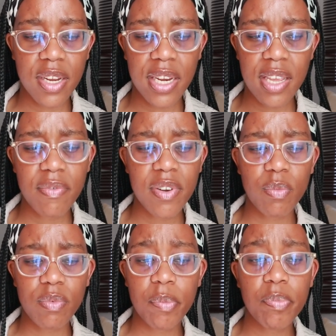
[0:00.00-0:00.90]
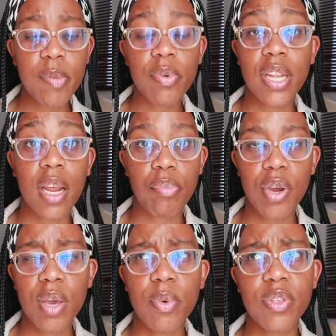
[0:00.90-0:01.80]
And even the people that I
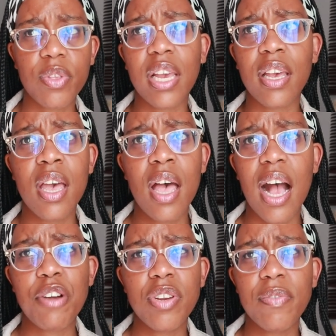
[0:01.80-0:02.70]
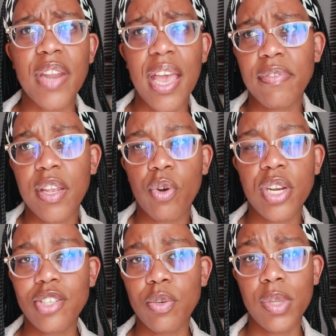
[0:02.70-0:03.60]
pray with, like, I don't even have that
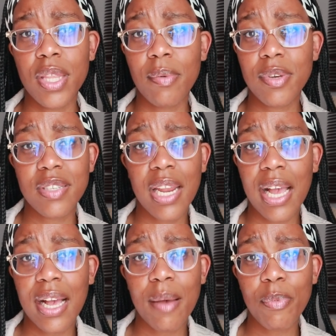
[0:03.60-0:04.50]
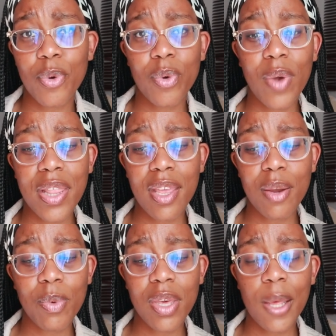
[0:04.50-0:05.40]
connection with them, because, like, I come through and
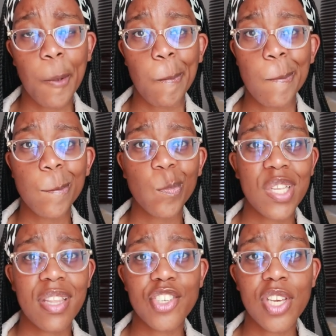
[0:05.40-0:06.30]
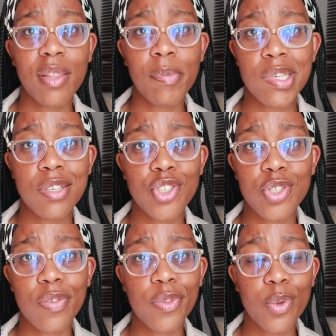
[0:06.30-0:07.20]
then they share the
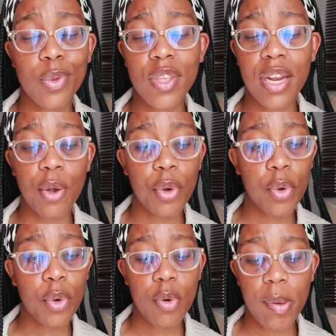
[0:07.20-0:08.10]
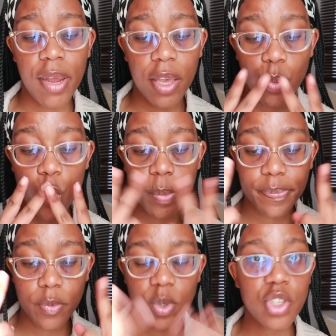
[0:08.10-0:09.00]
messages of the youth, and I go home, I'm like,
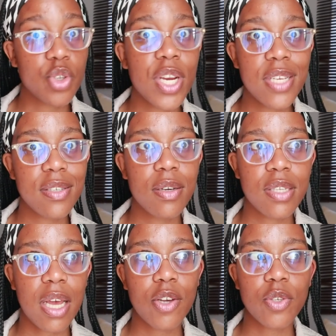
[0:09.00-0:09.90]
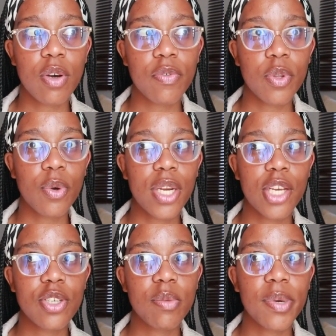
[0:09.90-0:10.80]
which is crazy because I ask God for the
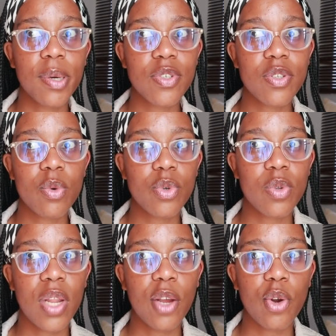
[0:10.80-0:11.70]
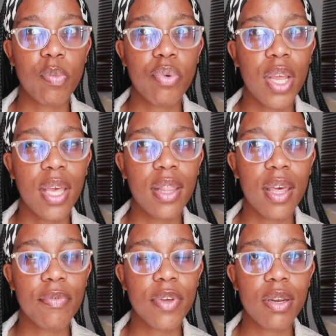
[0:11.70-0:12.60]
connection, but I'm just also like not putting in the
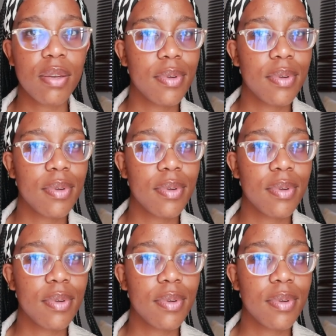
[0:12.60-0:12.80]
effort,